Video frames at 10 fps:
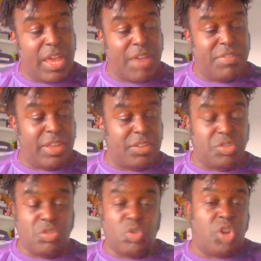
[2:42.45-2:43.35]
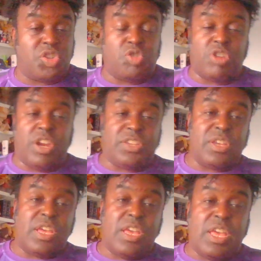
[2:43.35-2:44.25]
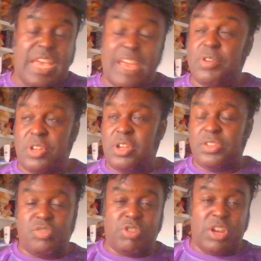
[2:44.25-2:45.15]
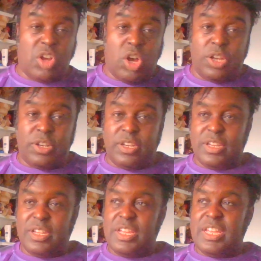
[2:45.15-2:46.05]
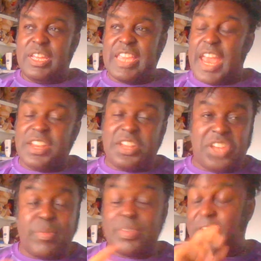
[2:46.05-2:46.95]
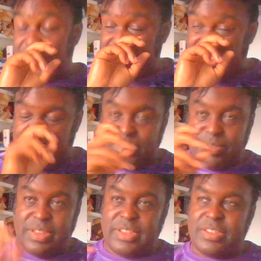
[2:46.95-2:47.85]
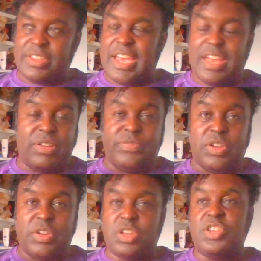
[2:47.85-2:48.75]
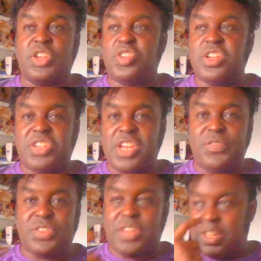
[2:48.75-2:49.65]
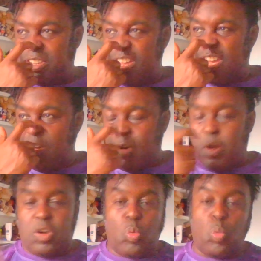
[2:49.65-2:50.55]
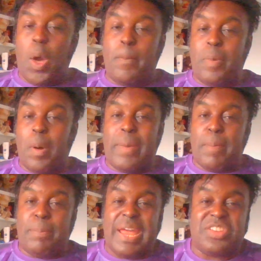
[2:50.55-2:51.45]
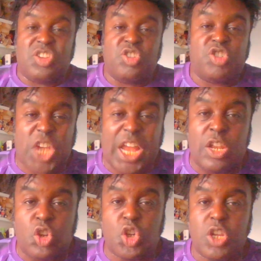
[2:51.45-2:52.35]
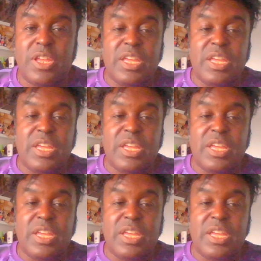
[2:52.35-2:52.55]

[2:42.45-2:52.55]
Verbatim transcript: everything to concentrate, everyone to concentrate on getting the team as high as we can, conditioning the team so that's well better place to challenge